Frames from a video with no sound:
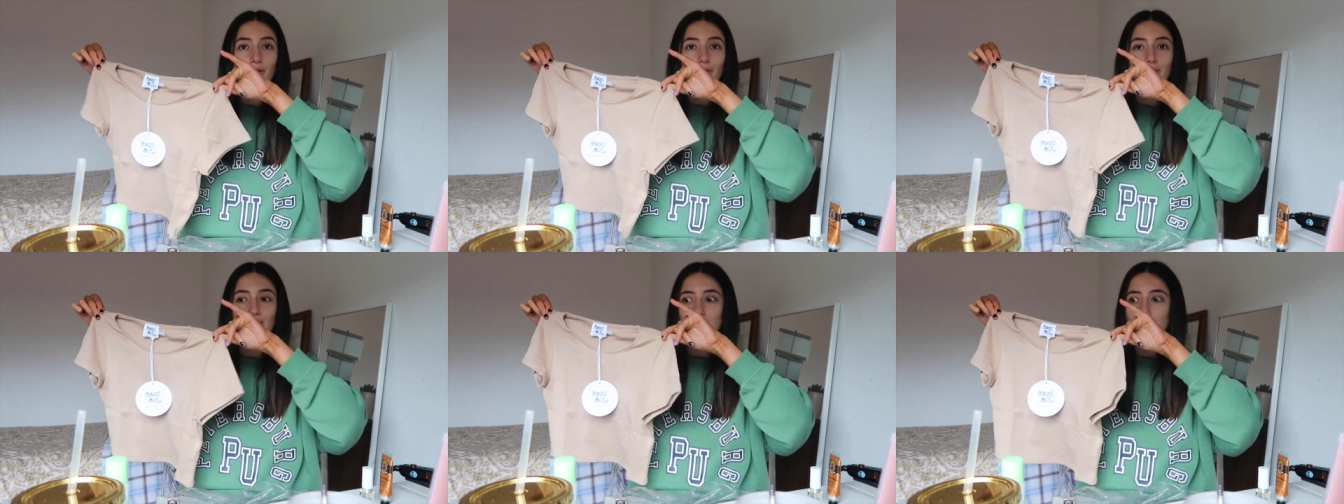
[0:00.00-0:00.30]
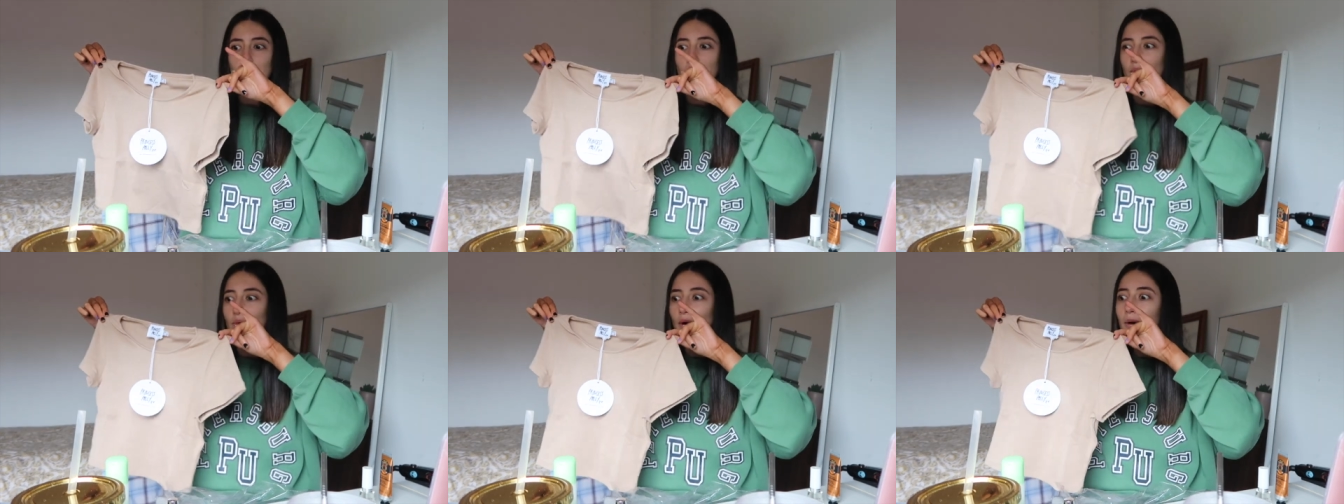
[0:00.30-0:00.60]
it
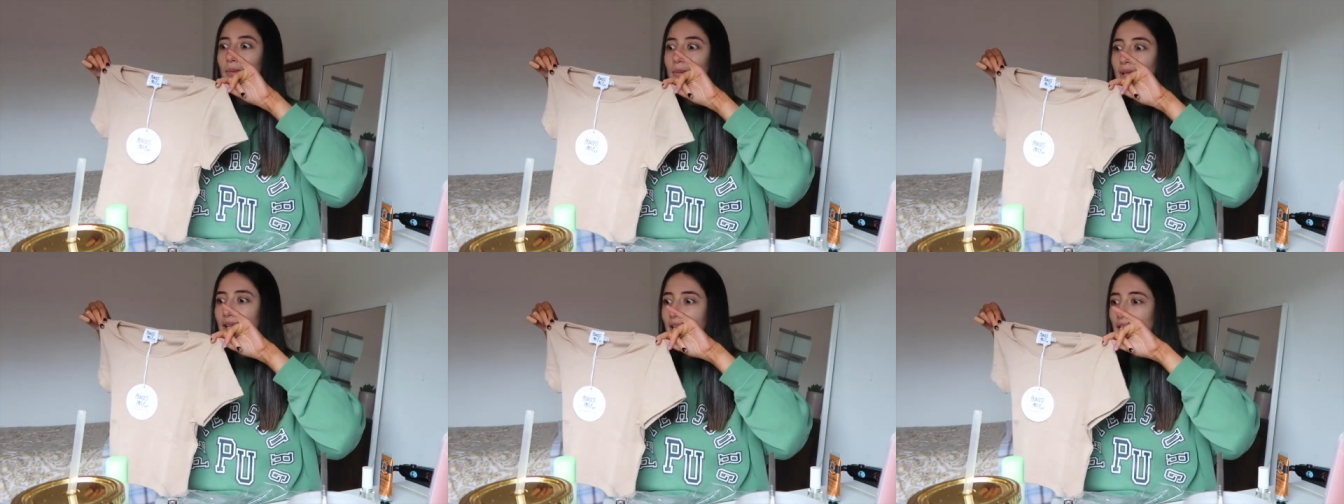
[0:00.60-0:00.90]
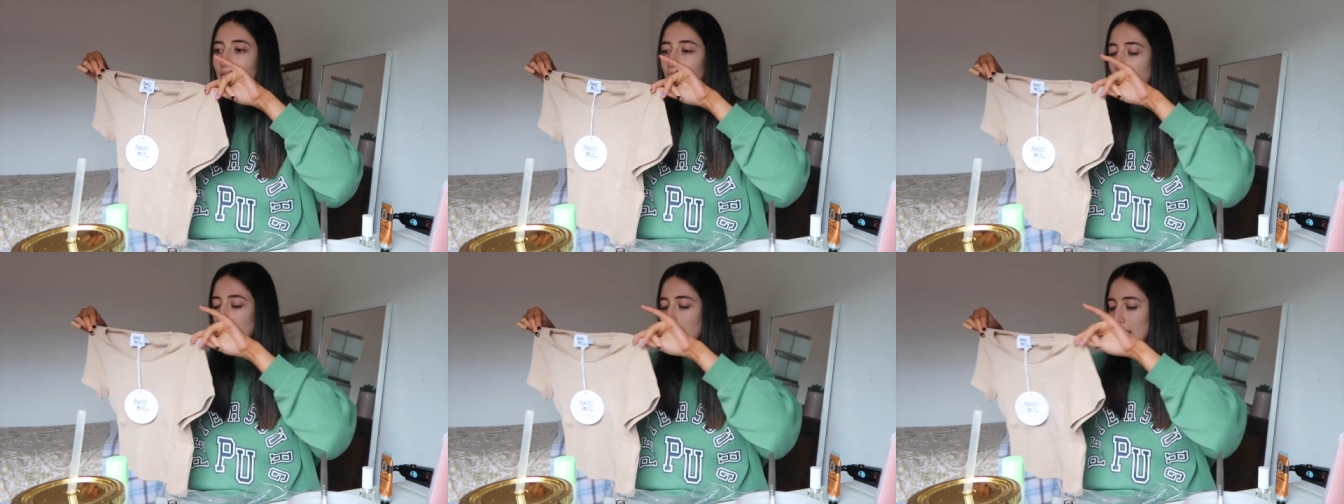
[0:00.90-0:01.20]
fits me
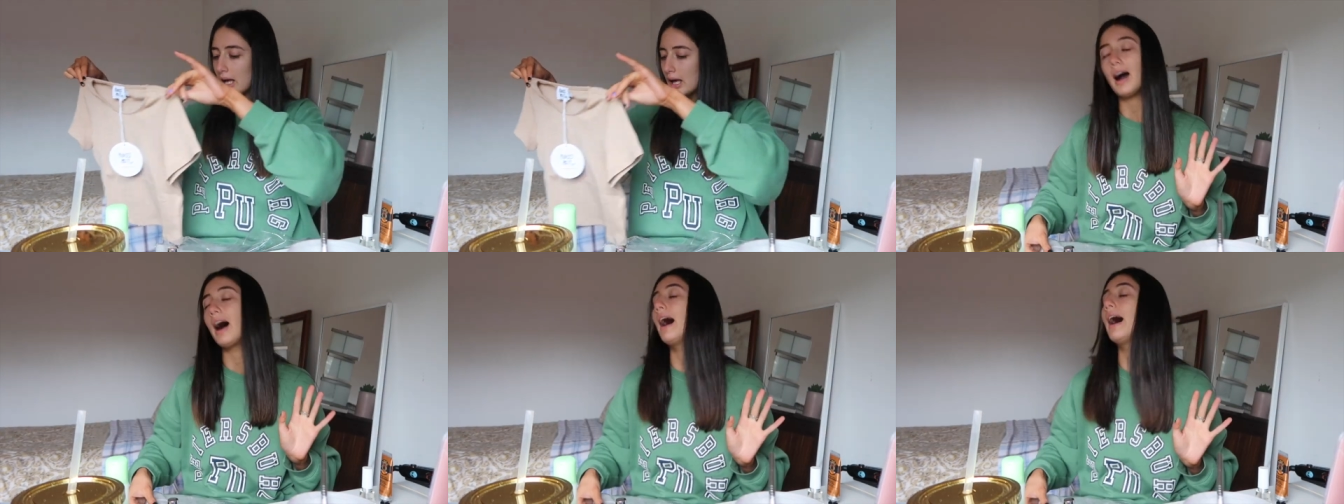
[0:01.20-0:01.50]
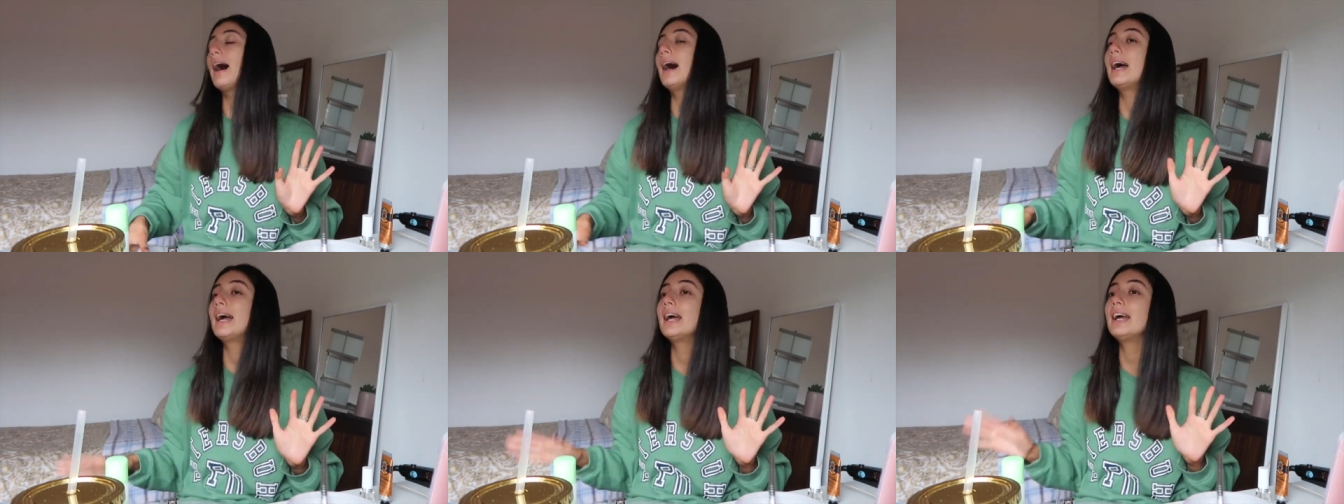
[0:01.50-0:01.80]
properly.
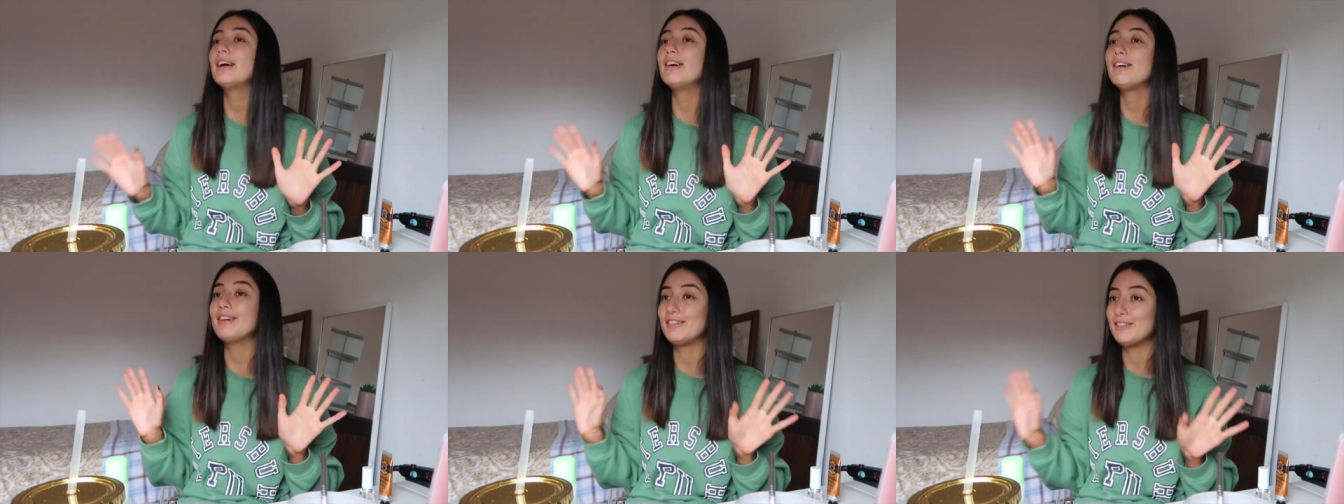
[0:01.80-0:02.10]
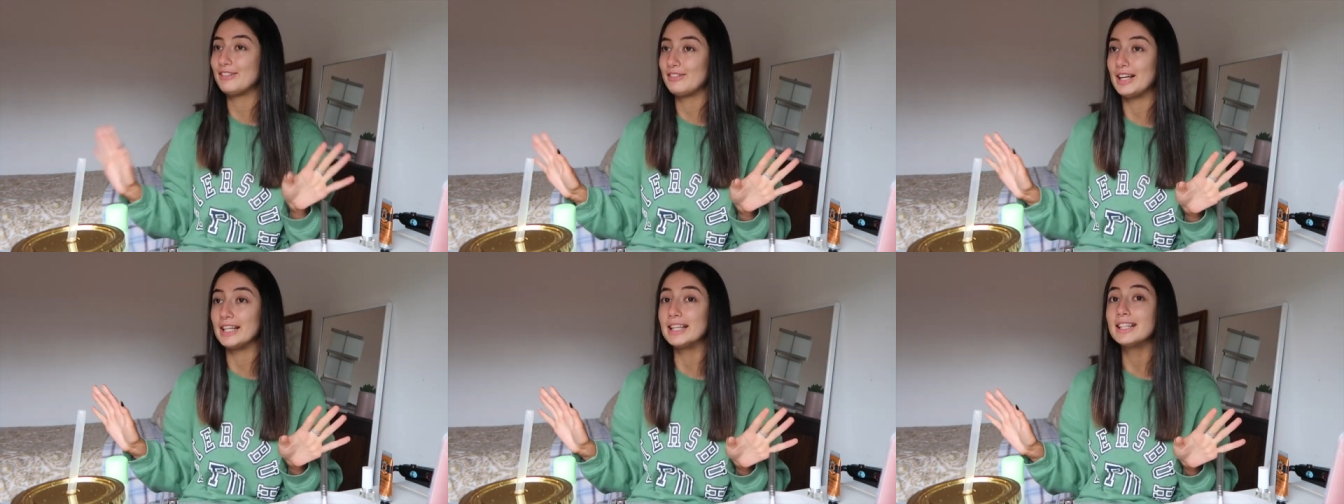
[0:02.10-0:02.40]
I
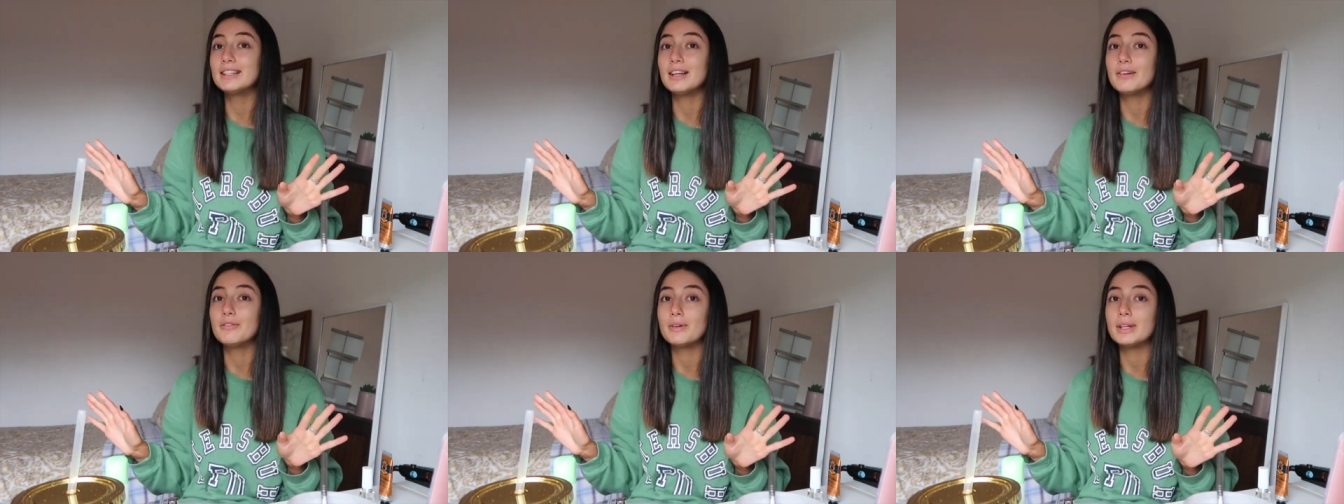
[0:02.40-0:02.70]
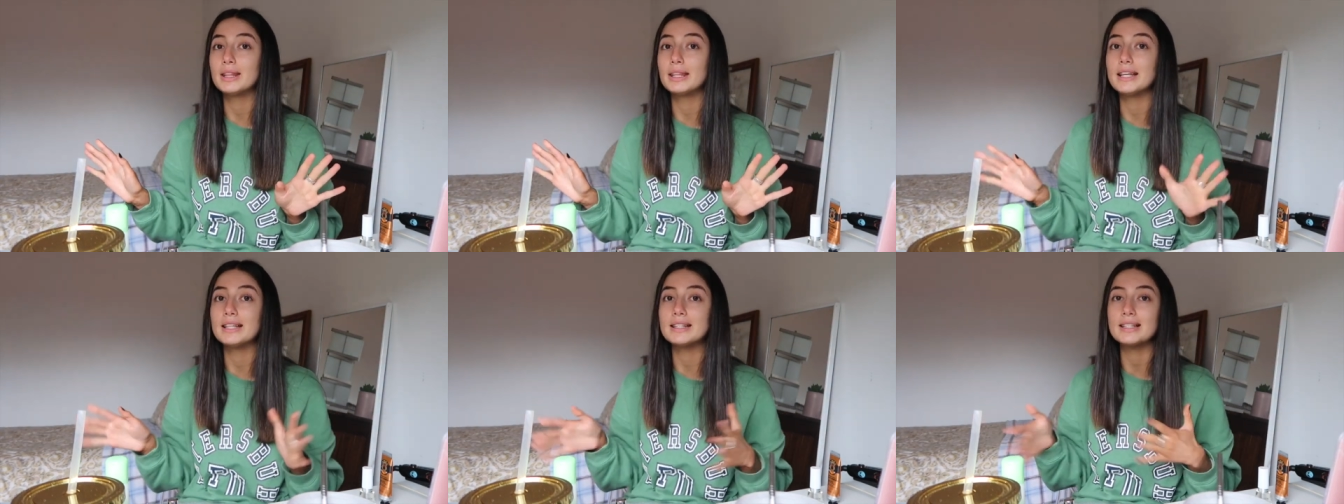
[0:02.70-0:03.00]
fell in love
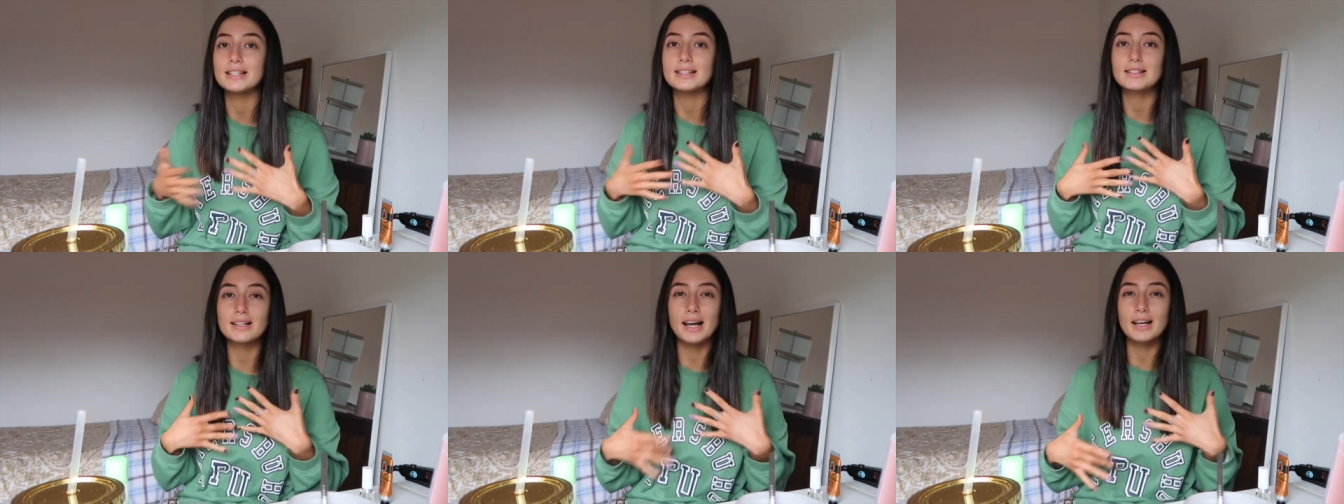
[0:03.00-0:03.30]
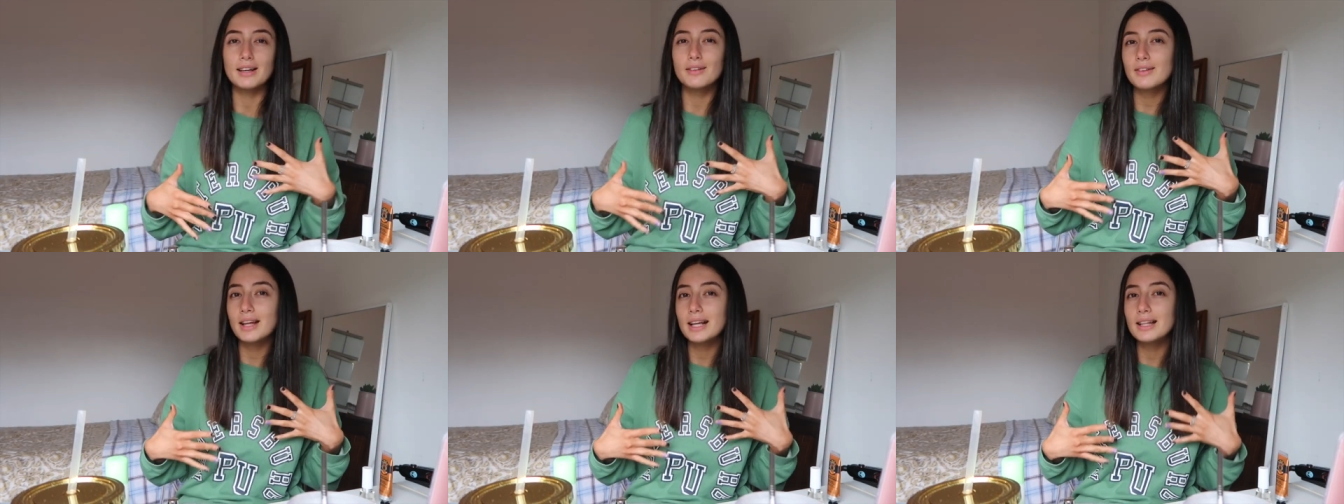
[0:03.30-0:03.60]
with this. It's kind of